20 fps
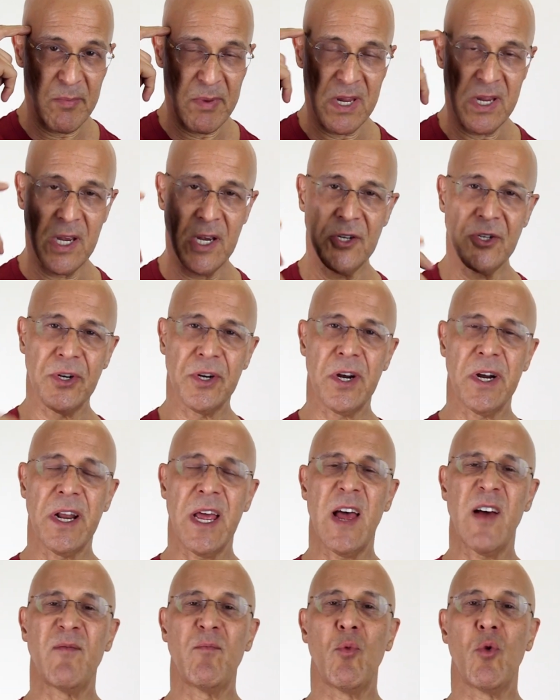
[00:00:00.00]
because you're going to
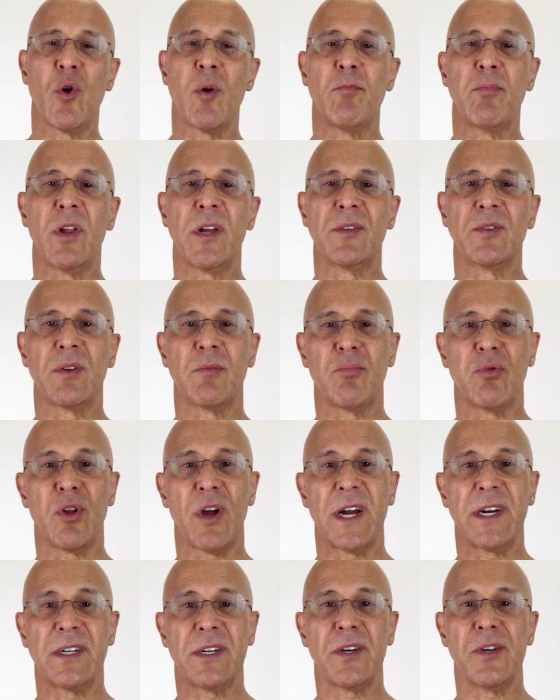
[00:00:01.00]
have more blood
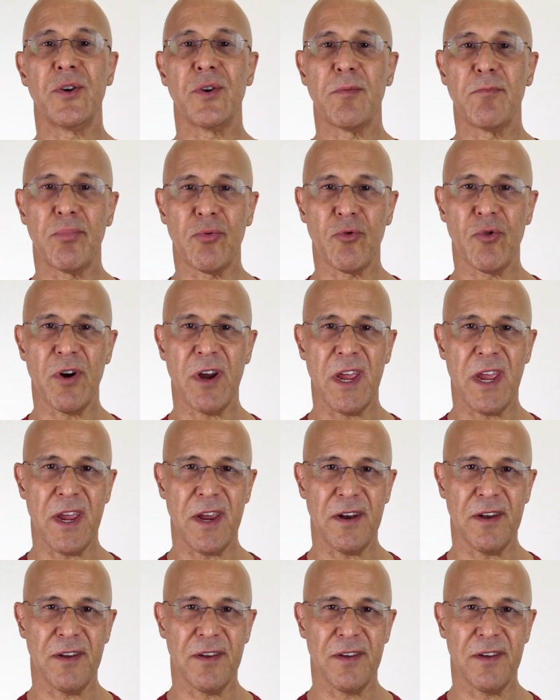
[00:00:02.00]
supply to your brain.